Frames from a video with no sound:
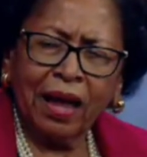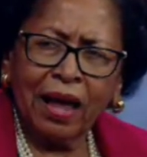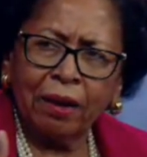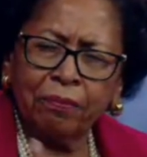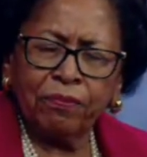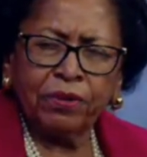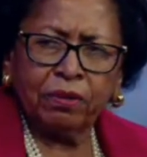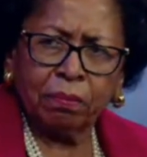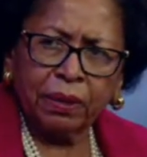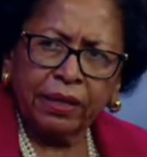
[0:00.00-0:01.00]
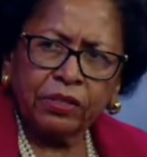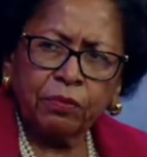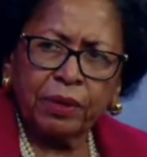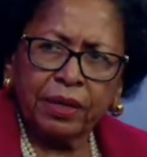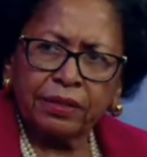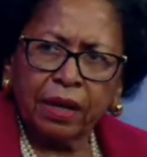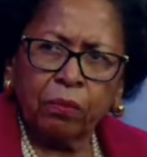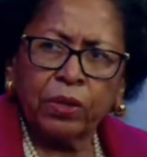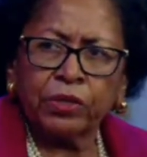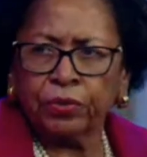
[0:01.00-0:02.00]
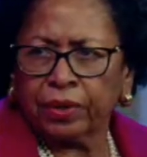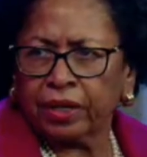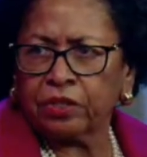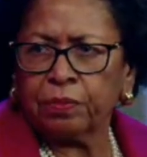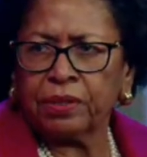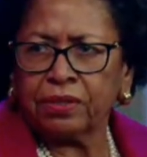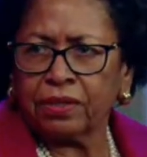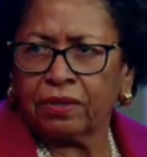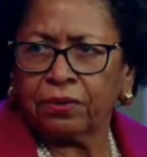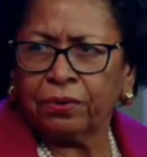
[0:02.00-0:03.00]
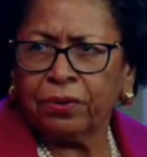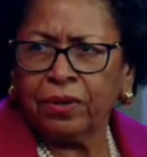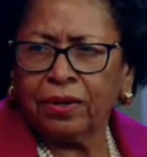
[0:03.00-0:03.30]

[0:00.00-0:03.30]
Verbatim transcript: I feel blessed because I went to an HBCU.